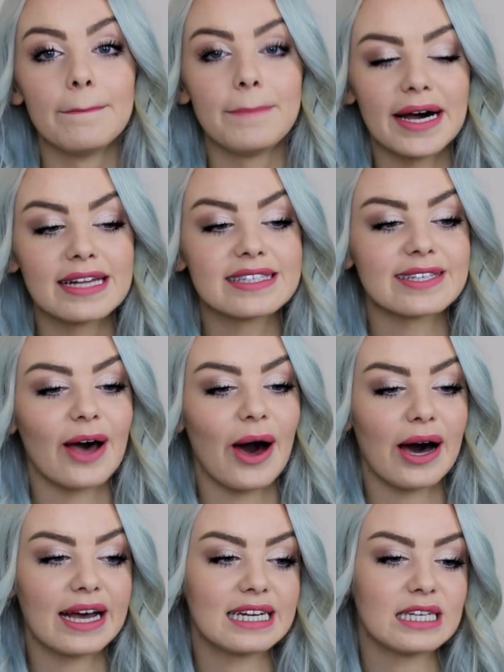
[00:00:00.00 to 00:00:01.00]
But
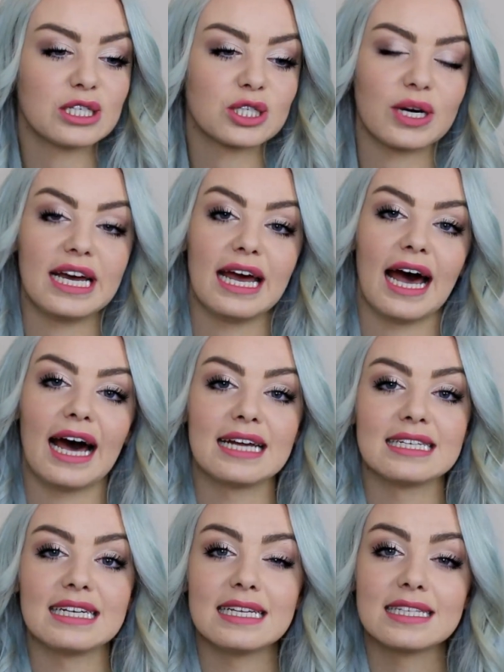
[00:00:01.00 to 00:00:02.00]
I enjoy it
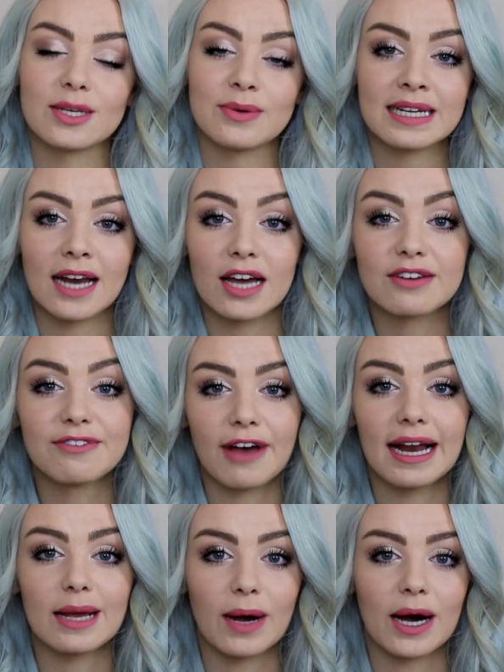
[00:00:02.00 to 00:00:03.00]
and it's doing like
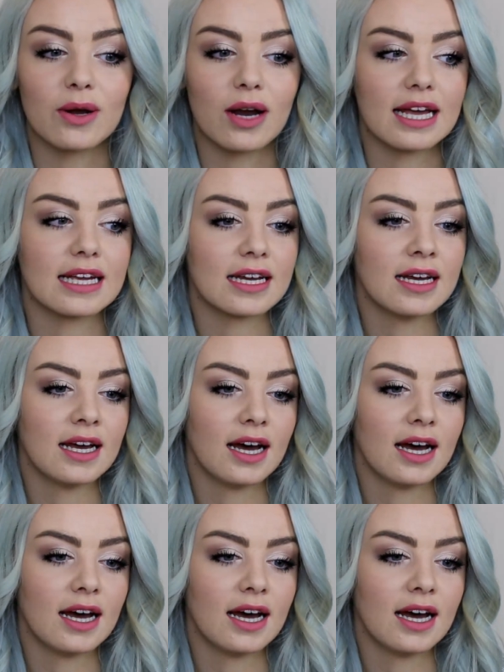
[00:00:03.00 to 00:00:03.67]
fairly well. Like